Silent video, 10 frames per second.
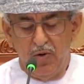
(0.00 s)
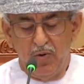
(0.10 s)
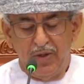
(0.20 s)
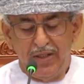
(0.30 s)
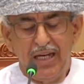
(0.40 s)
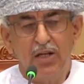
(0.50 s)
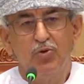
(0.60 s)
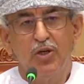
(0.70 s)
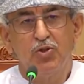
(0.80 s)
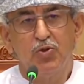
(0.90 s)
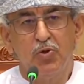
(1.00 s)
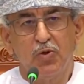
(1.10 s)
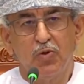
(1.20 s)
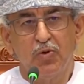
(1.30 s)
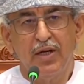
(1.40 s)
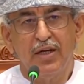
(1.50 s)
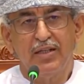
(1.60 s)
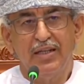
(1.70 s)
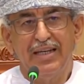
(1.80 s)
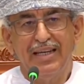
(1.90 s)
What I'd like to assure you
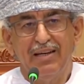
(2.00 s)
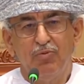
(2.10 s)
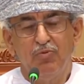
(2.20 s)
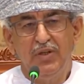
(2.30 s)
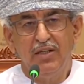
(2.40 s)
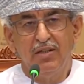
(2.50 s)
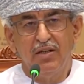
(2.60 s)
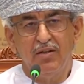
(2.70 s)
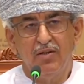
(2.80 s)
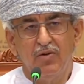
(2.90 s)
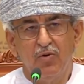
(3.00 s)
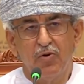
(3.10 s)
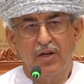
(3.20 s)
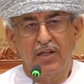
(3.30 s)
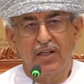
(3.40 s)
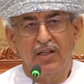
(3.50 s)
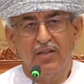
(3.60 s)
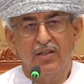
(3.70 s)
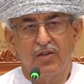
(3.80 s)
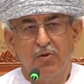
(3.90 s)
that we already
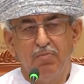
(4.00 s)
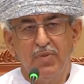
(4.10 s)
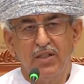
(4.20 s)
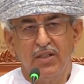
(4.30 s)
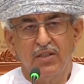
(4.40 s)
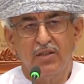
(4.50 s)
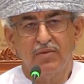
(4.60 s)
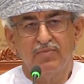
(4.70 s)
committed